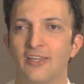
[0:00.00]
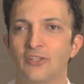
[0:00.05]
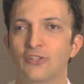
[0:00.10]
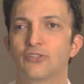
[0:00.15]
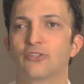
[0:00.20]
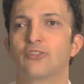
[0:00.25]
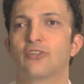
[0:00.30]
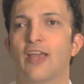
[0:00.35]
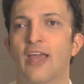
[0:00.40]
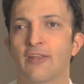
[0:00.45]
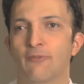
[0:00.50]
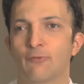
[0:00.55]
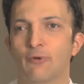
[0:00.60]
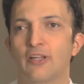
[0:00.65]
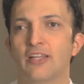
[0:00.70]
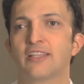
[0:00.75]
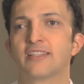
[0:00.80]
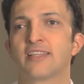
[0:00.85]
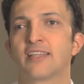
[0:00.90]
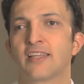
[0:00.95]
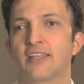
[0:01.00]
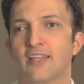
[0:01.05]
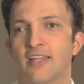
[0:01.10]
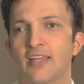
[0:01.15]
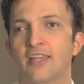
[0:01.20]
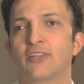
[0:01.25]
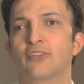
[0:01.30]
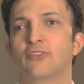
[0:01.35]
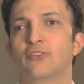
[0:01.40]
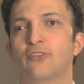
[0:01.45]
and releasing
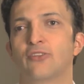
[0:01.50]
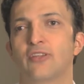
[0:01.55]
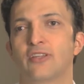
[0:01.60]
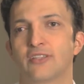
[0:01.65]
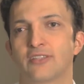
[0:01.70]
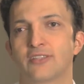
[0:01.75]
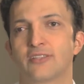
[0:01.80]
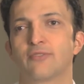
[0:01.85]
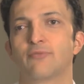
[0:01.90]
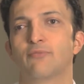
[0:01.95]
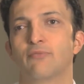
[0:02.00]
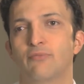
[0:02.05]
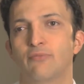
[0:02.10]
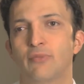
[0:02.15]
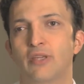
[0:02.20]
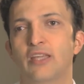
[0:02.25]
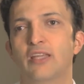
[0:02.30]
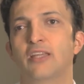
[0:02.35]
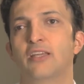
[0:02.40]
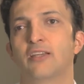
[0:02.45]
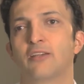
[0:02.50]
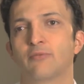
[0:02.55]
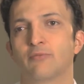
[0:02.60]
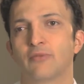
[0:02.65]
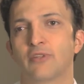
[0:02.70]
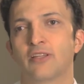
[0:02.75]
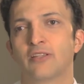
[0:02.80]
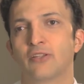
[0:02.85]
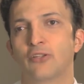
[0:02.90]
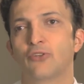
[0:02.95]
it into this
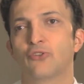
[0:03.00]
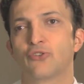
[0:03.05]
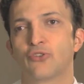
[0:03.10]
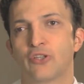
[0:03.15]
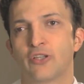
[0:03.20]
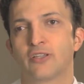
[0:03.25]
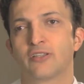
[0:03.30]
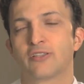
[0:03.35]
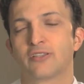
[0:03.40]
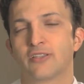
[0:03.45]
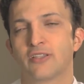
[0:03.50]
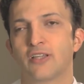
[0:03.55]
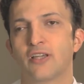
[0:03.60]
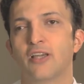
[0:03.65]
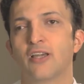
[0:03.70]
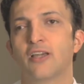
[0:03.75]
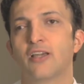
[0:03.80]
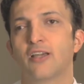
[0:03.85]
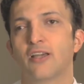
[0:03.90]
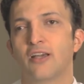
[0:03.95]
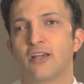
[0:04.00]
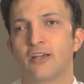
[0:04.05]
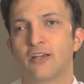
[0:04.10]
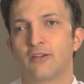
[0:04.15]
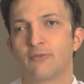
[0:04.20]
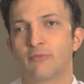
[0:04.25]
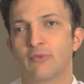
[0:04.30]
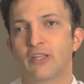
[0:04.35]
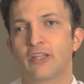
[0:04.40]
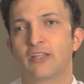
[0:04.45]
medium, the nutrient
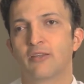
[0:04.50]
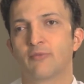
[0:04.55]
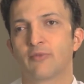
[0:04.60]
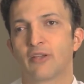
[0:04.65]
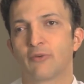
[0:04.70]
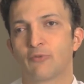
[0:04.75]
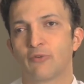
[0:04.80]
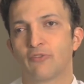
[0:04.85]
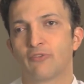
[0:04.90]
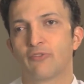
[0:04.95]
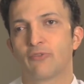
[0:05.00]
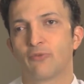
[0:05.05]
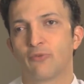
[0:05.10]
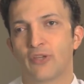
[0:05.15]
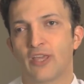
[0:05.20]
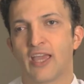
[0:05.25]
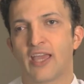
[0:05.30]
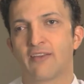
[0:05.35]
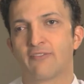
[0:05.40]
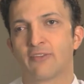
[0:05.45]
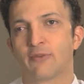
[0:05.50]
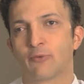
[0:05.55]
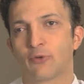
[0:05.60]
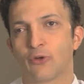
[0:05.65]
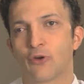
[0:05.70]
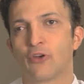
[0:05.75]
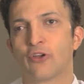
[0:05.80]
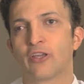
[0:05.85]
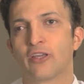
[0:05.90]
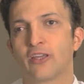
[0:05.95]
medium that we have
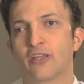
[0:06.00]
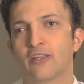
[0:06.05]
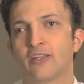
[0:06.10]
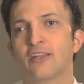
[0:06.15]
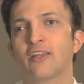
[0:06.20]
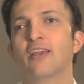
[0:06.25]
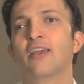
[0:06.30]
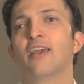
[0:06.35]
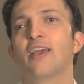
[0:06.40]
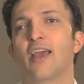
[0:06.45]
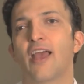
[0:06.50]
them growing in.